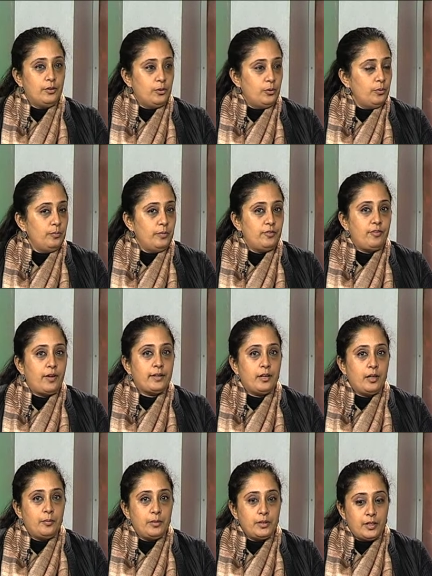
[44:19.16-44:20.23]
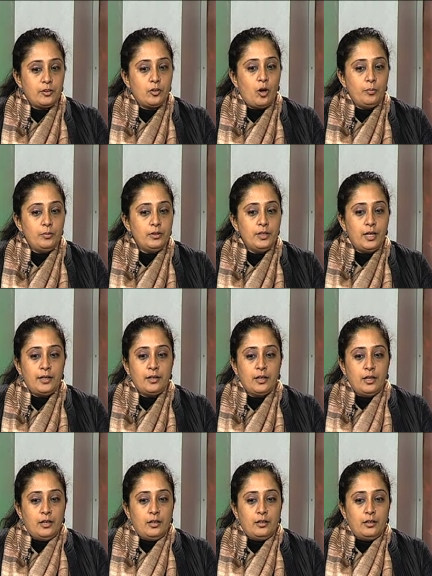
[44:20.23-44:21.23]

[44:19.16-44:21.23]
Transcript: uh, you know, in fact, I made that comment that